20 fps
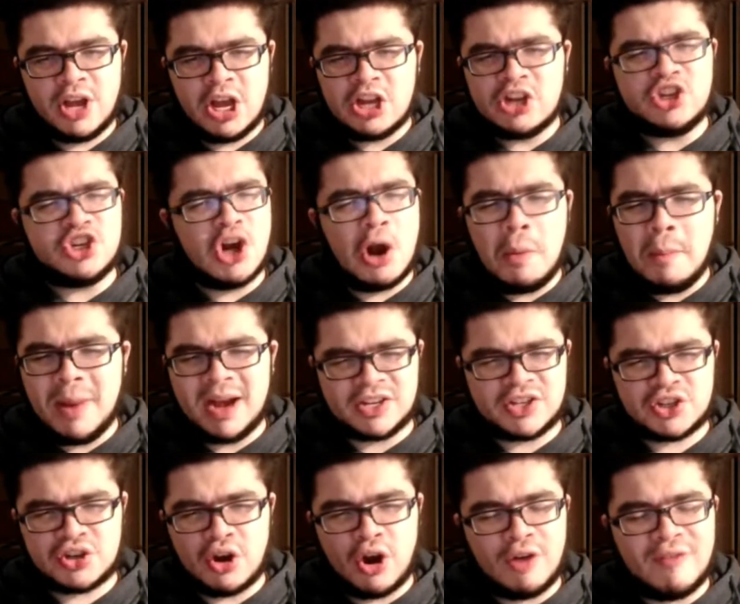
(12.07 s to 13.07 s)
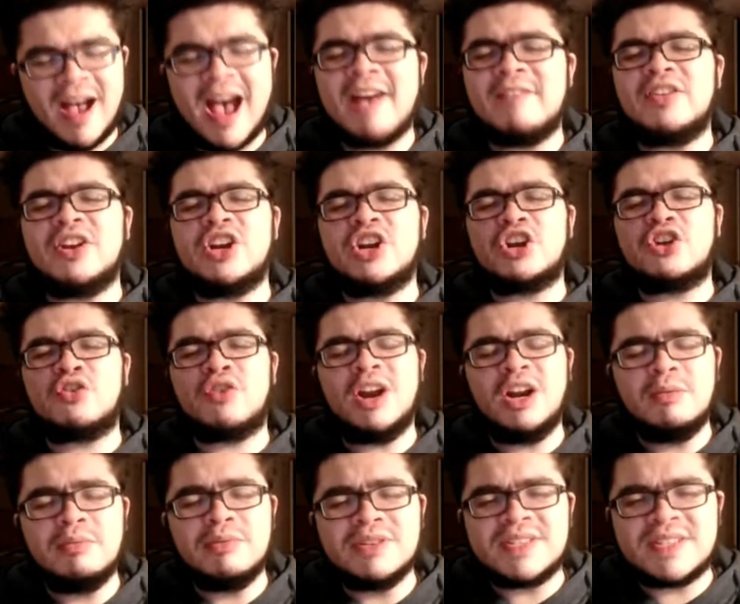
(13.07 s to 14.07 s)
Joe Musgrove having an
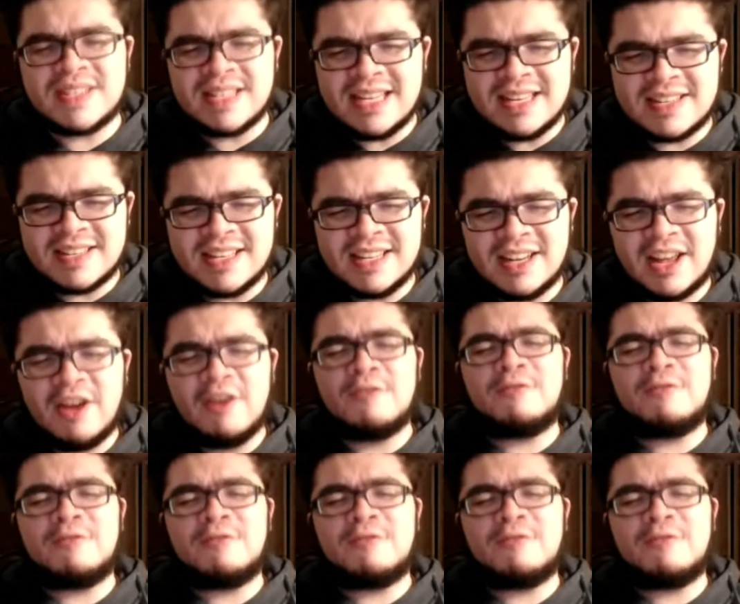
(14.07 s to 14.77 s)
incredible season,